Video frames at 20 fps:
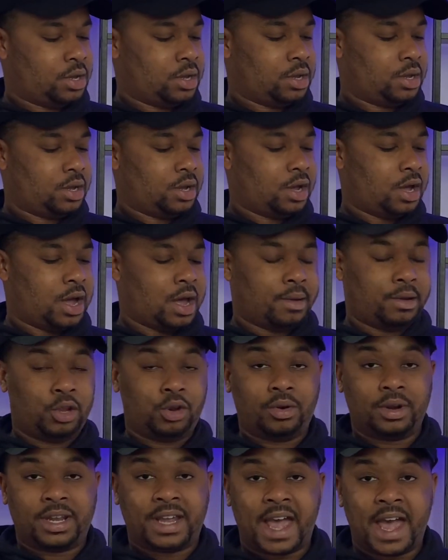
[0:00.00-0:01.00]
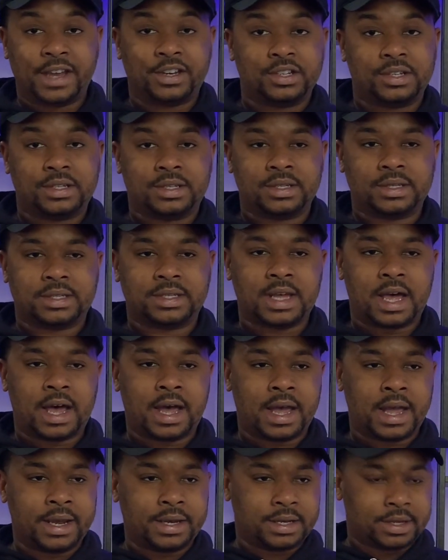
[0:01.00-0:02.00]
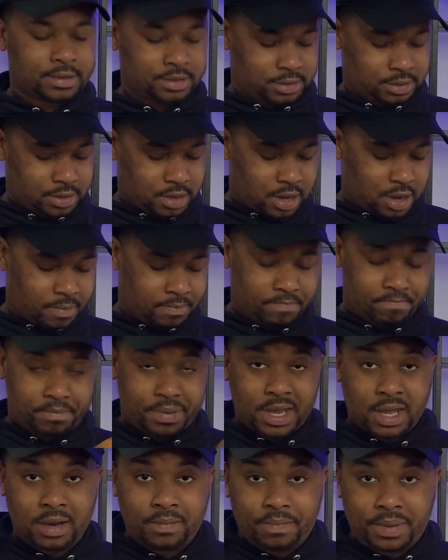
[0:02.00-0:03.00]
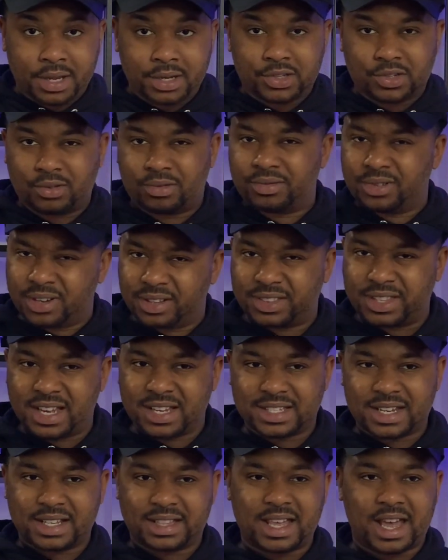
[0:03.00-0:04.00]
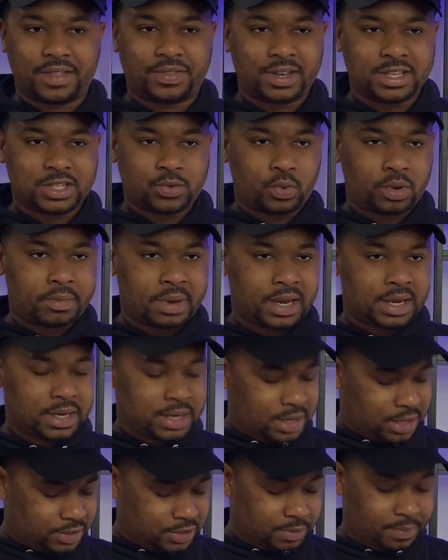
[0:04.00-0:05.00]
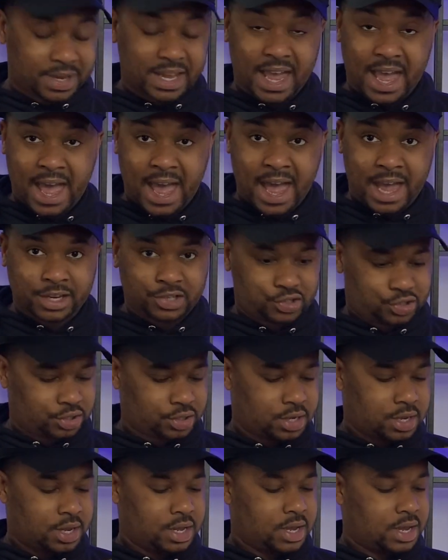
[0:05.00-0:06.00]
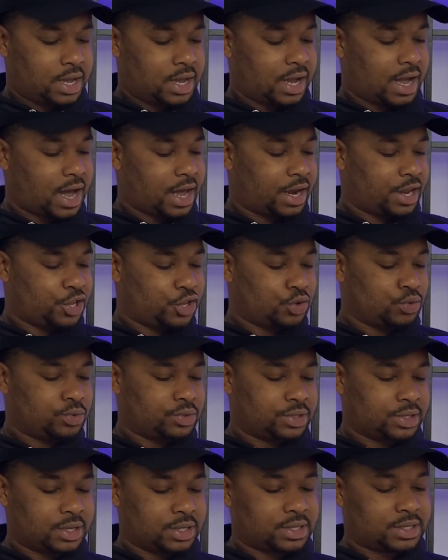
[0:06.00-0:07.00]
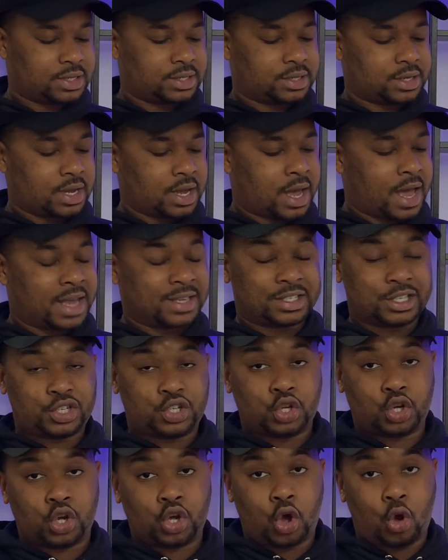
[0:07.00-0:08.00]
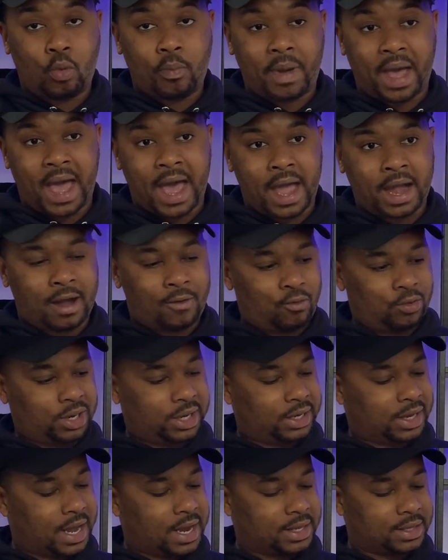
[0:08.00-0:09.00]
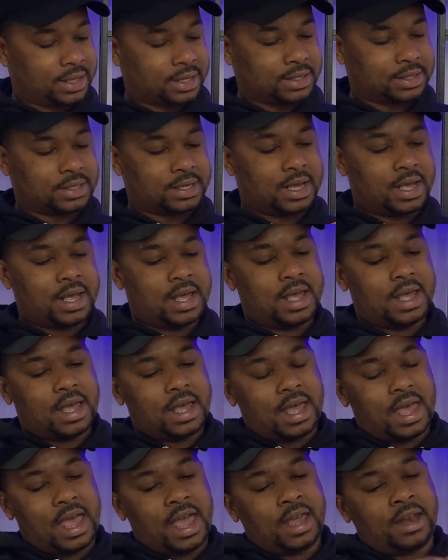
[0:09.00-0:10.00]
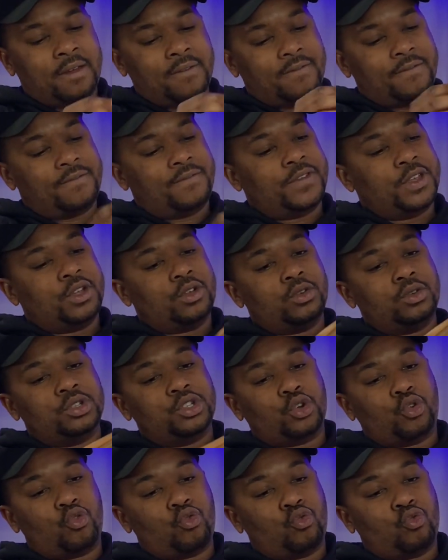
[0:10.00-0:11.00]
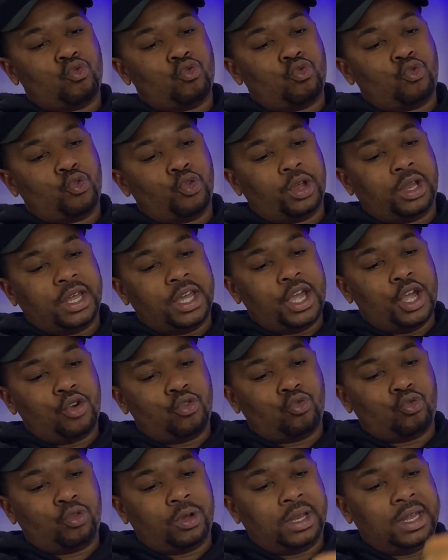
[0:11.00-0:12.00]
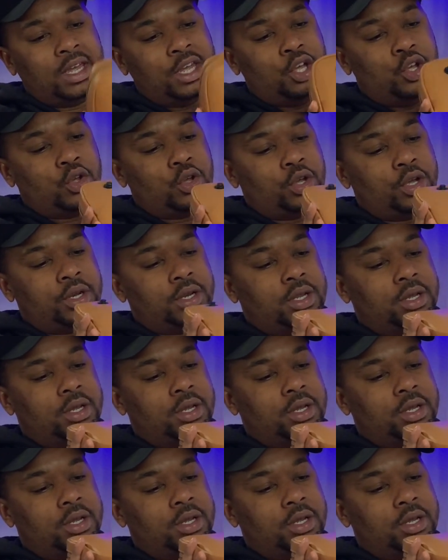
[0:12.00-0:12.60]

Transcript: little gadgets inside, pen, pencil, things like that, things that we may need, some cash, and kind of use this as a to-go bag. I really like this, and it feels really, really good,